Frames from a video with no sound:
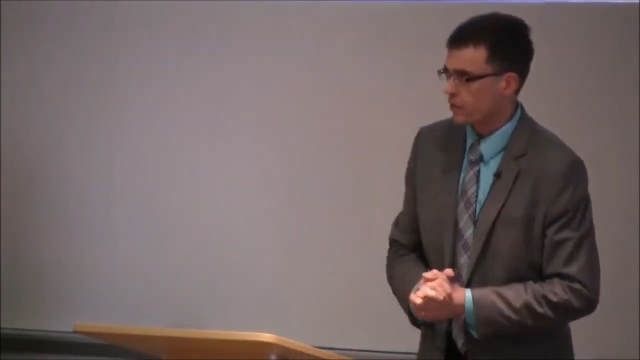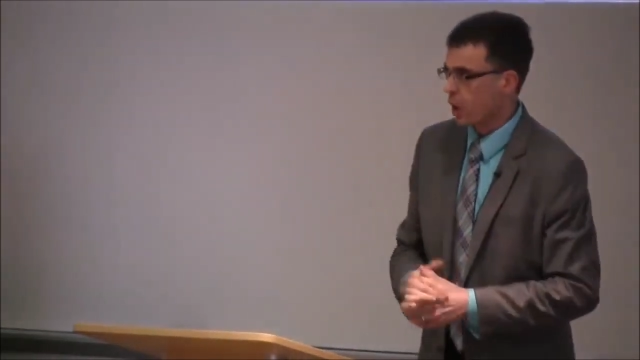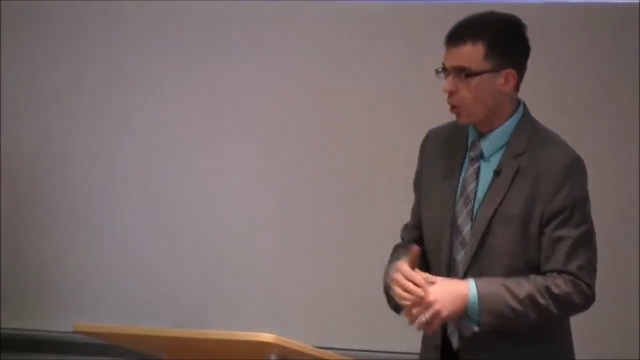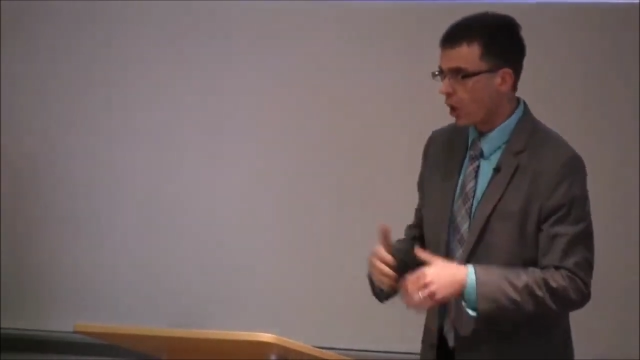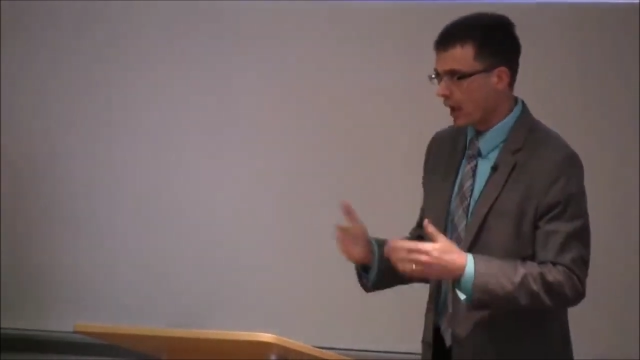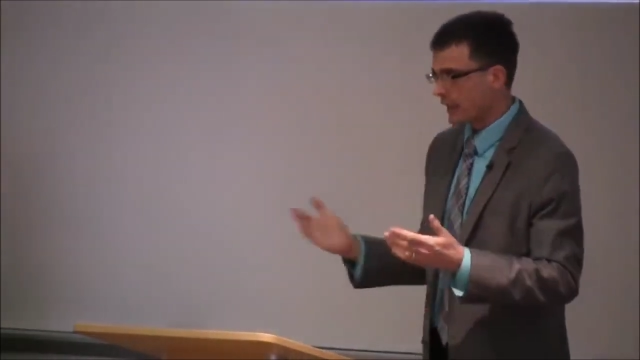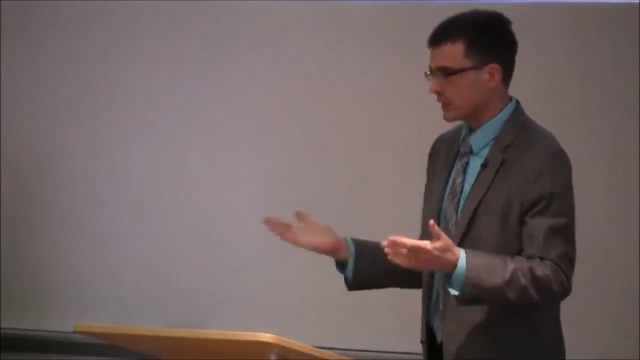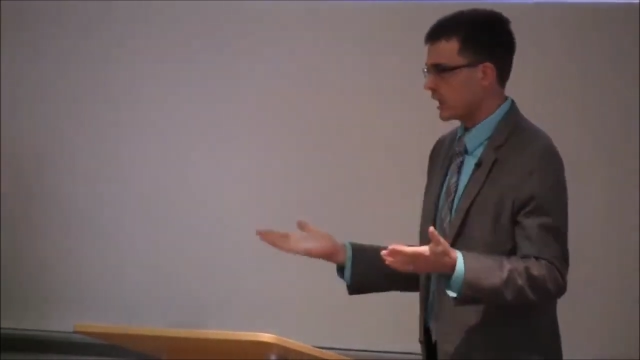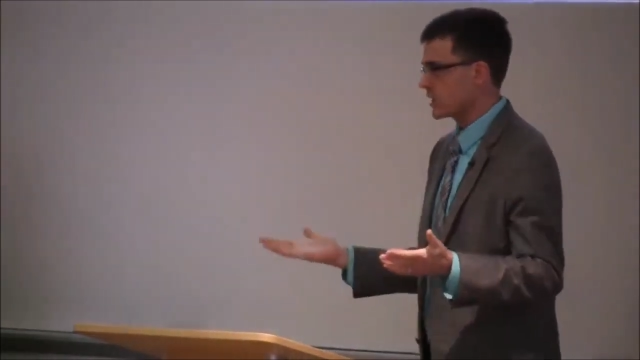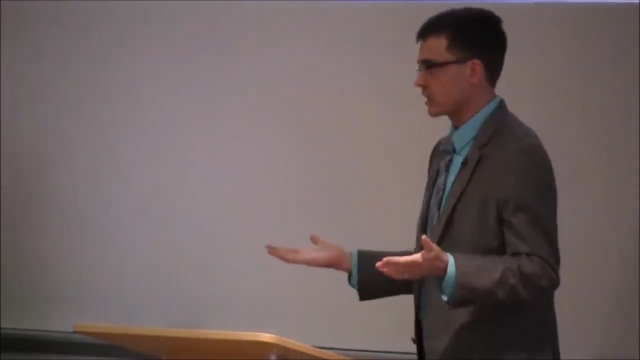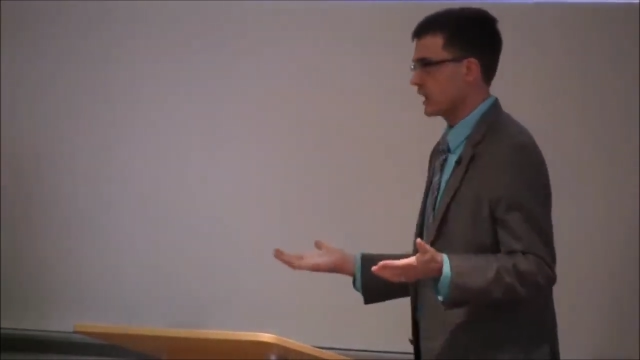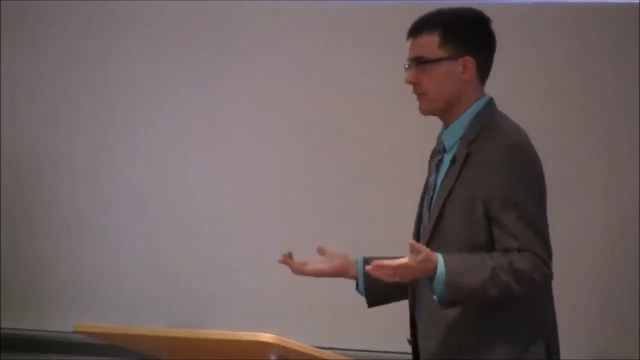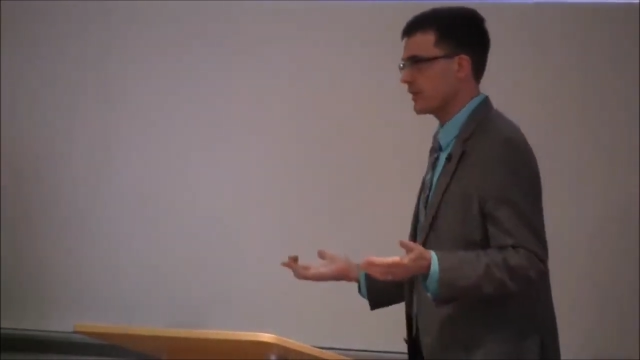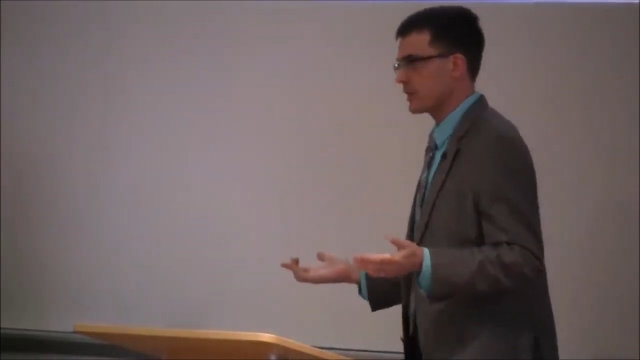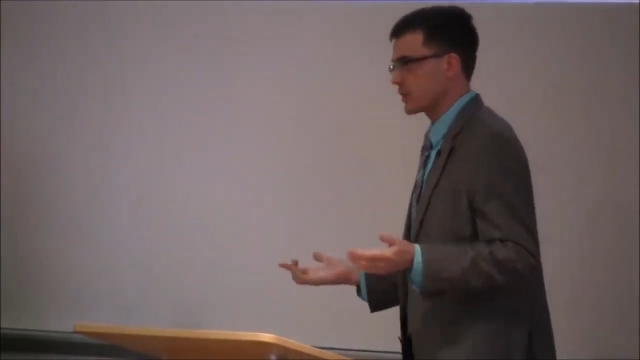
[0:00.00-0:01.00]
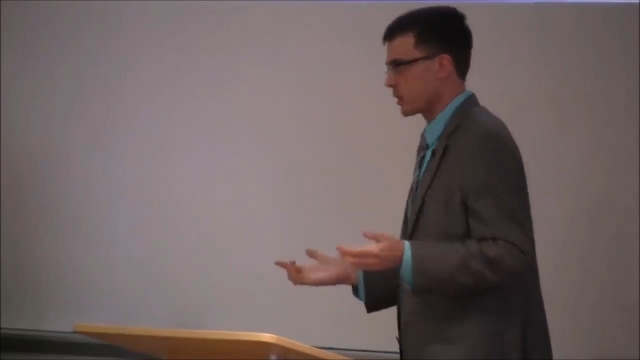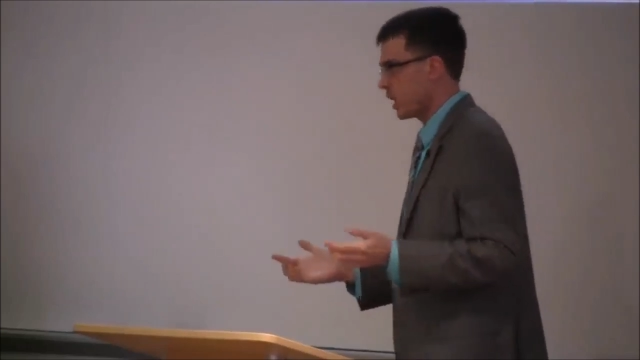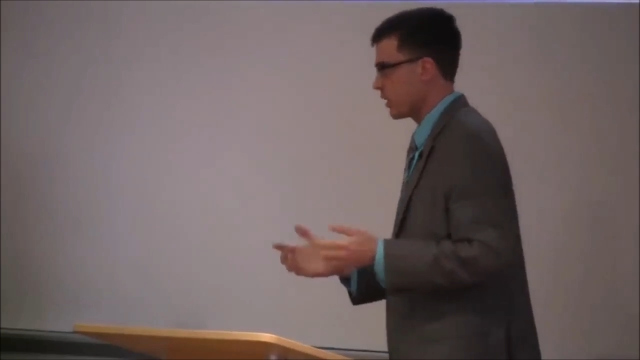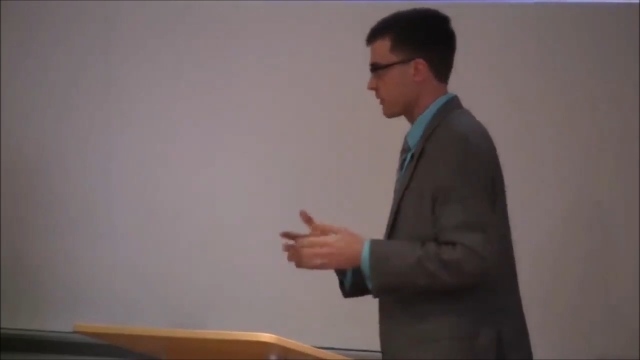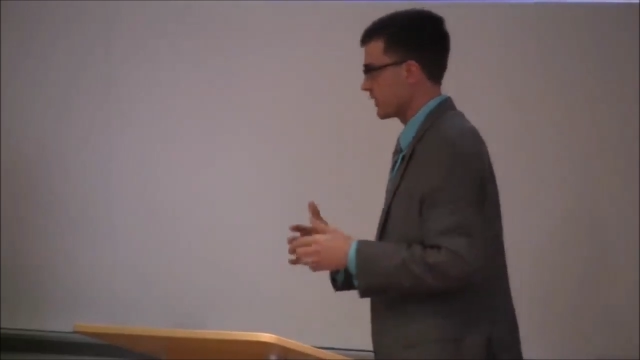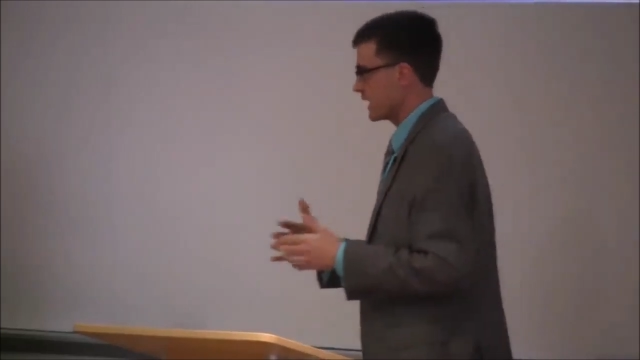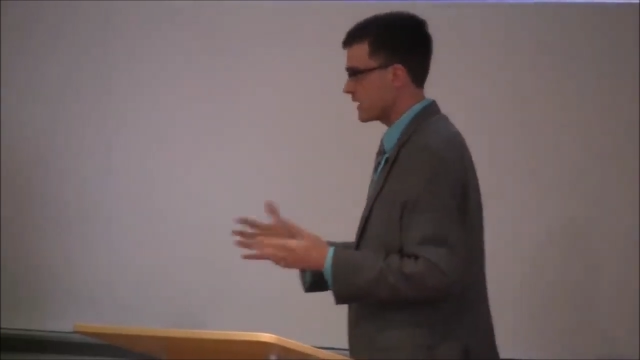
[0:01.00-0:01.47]
no archaeological evidence at
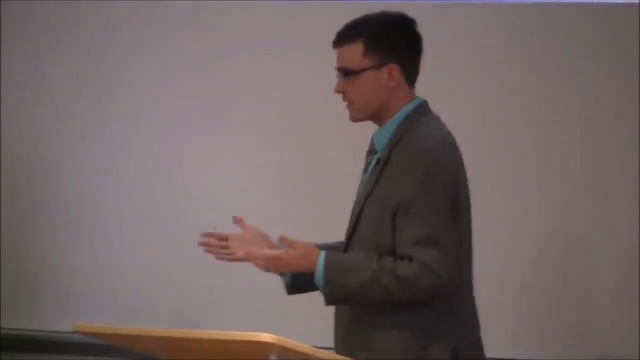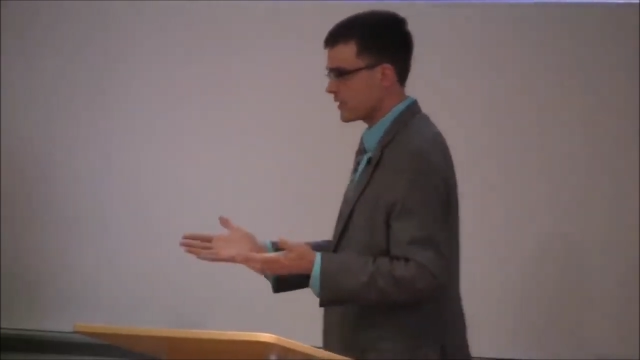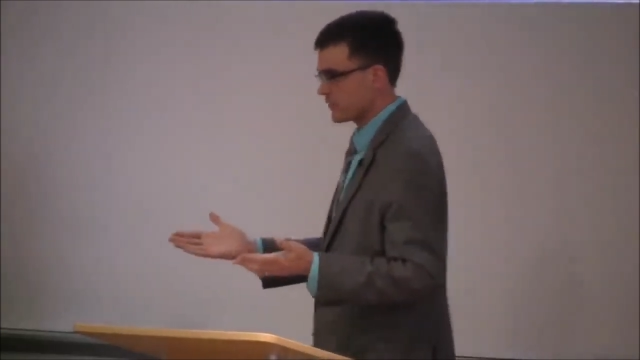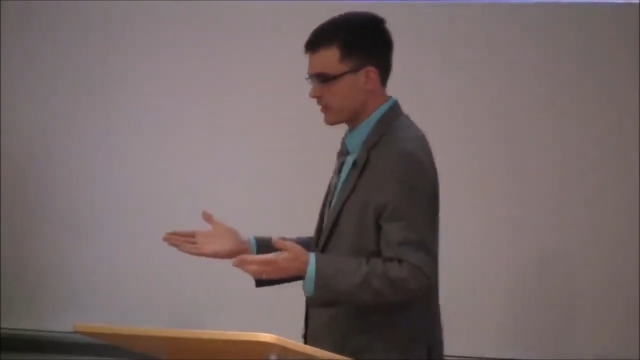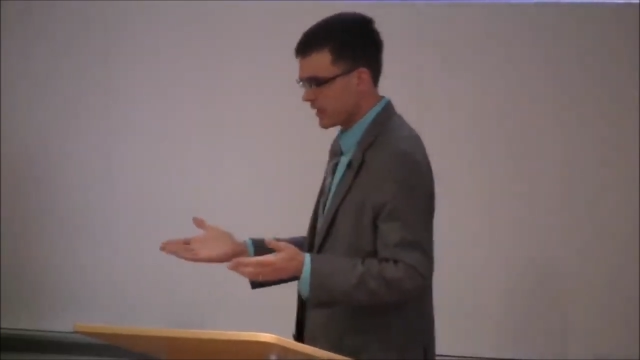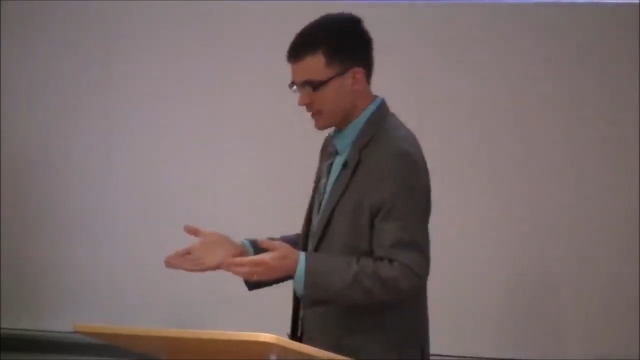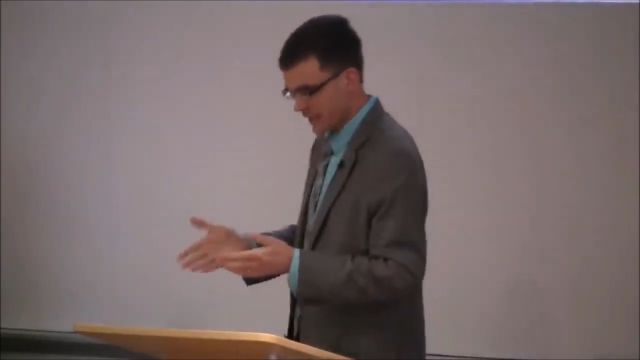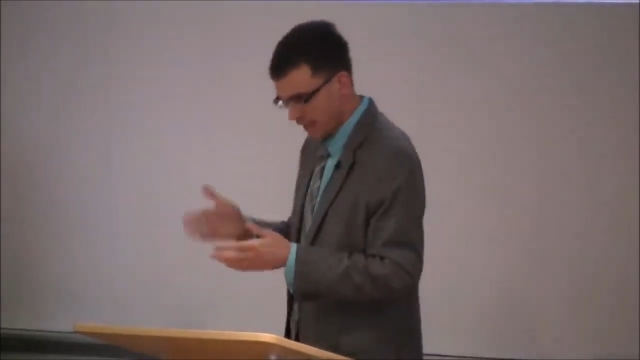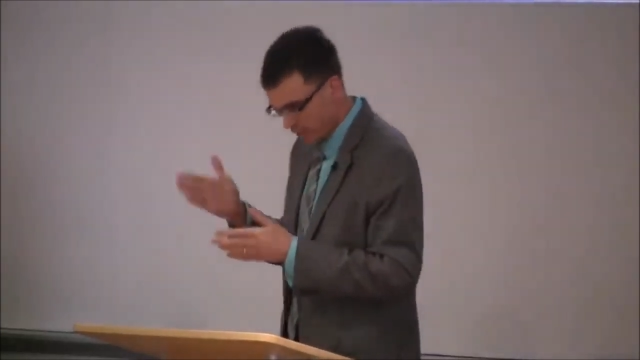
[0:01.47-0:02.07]
all for any of these things.